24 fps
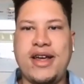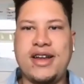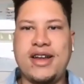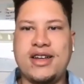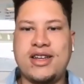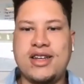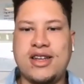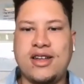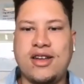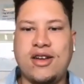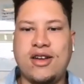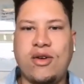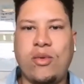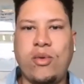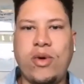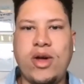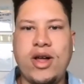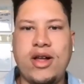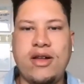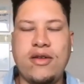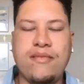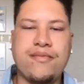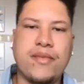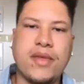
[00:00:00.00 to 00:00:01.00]
All right.
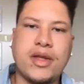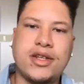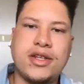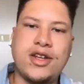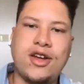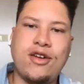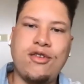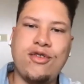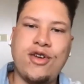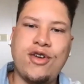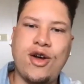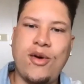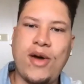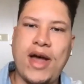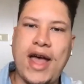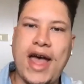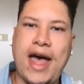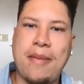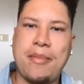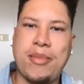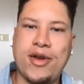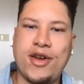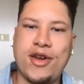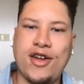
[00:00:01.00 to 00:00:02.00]
Well,
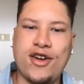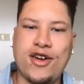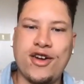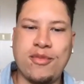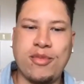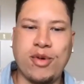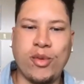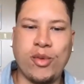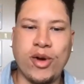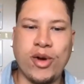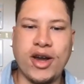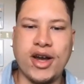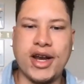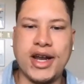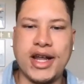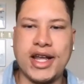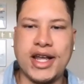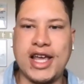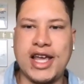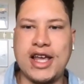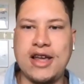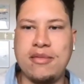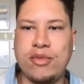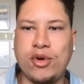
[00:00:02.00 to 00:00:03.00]
don't know what happened to Earl,
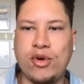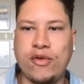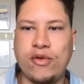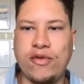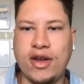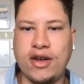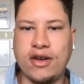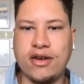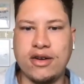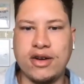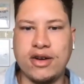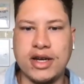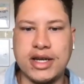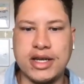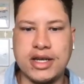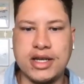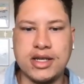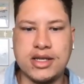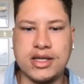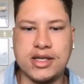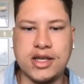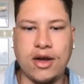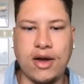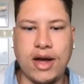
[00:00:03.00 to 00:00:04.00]
but we're going to keep
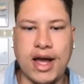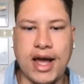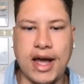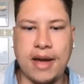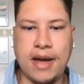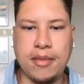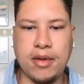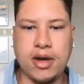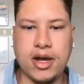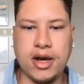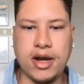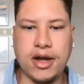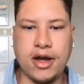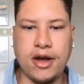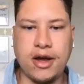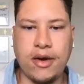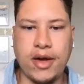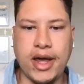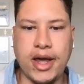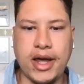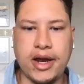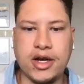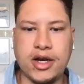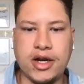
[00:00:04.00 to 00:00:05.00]
moving on. So
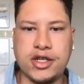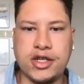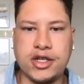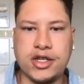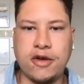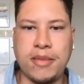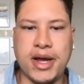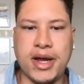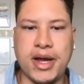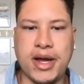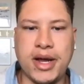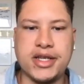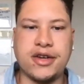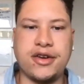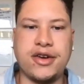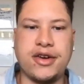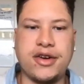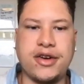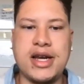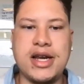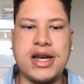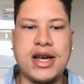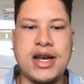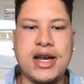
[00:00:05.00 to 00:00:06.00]
I'm going to go ahead and
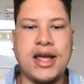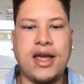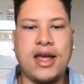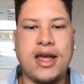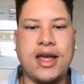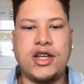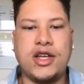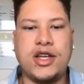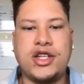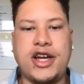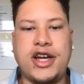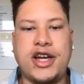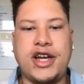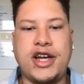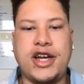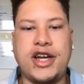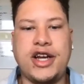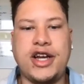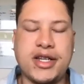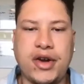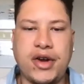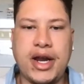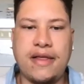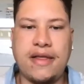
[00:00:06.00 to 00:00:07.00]
share my screen,
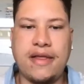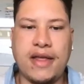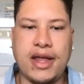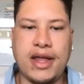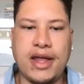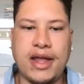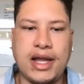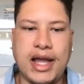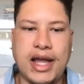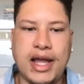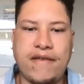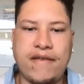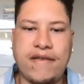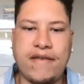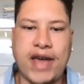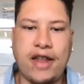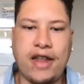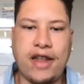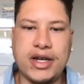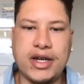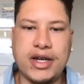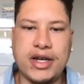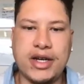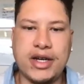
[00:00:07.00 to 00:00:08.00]
and
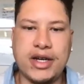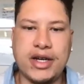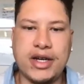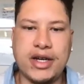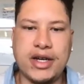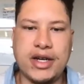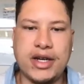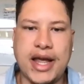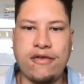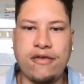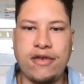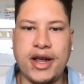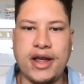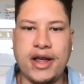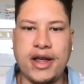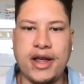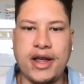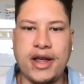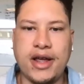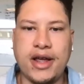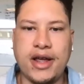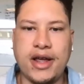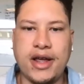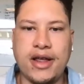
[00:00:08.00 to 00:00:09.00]
then let
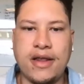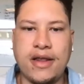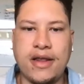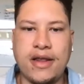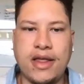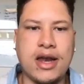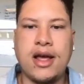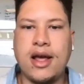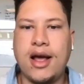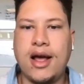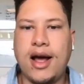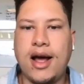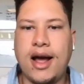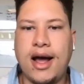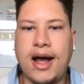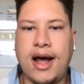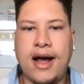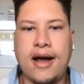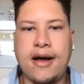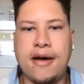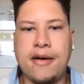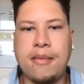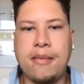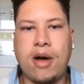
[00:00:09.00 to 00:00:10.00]
Valerie take over. And
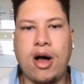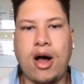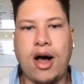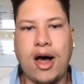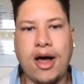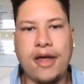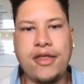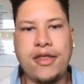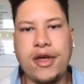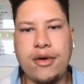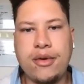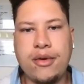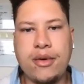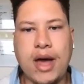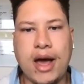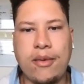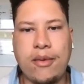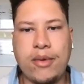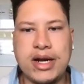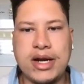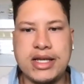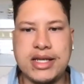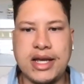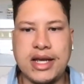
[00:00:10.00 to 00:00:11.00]
then,
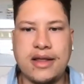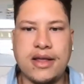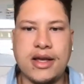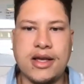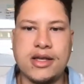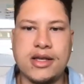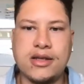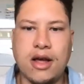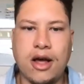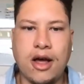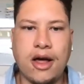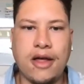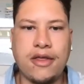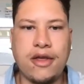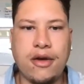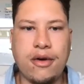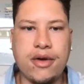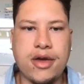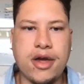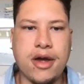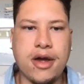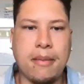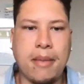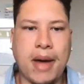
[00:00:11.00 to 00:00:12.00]
although I want
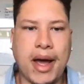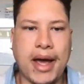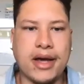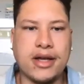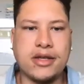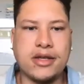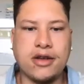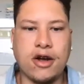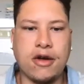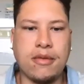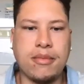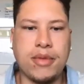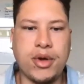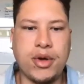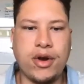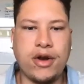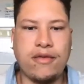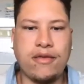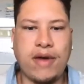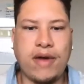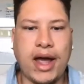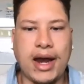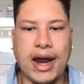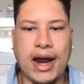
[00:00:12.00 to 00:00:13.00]
to say this, although
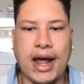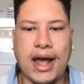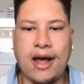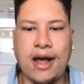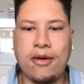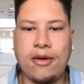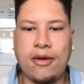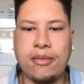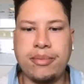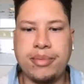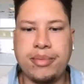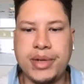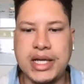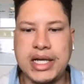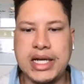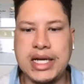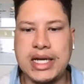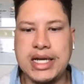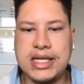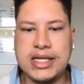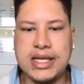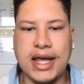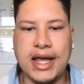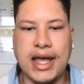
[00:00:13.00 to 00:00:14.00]
your mics are muted
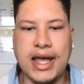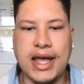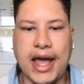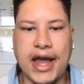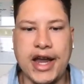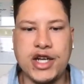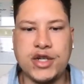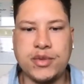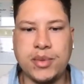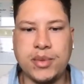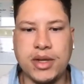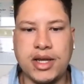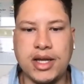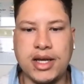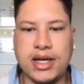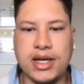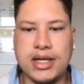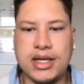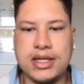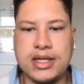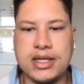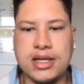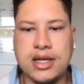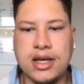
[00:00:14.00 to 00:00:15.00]
right now, please
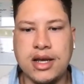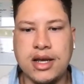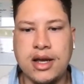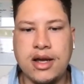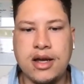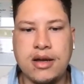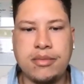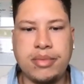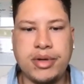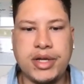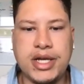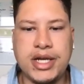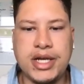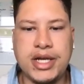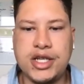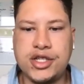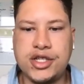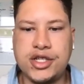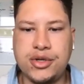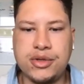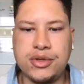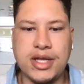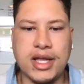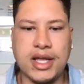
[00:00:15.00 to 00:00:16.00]
engage with
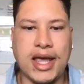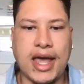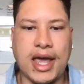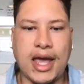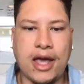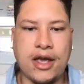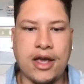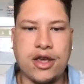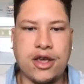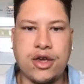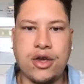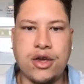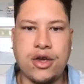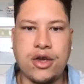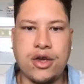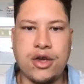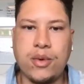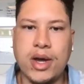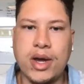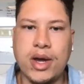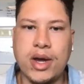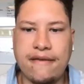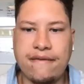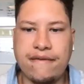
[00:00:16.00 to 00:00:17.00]
us. Please use
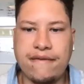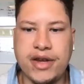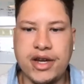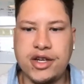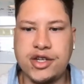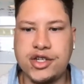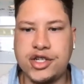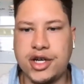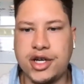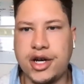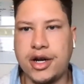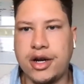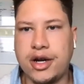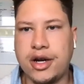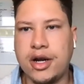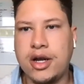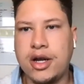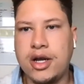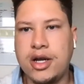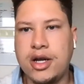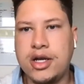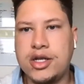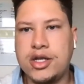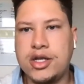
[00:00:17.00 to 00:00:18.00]
the
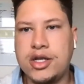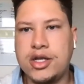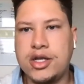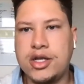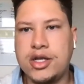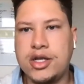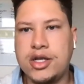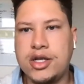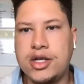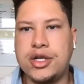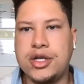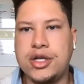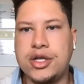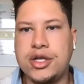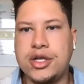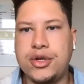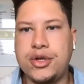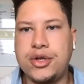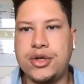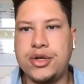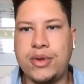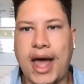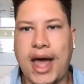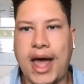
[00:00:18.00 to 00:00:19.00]
Q&A feature
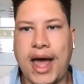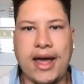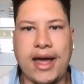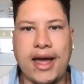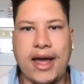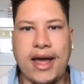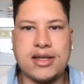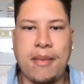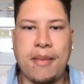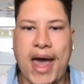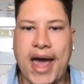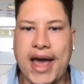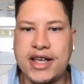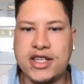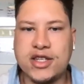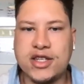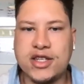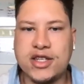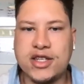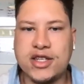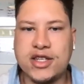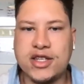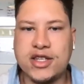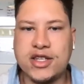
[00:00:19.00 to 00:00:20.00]
to do
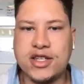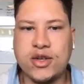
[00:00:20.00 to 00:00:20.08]
that.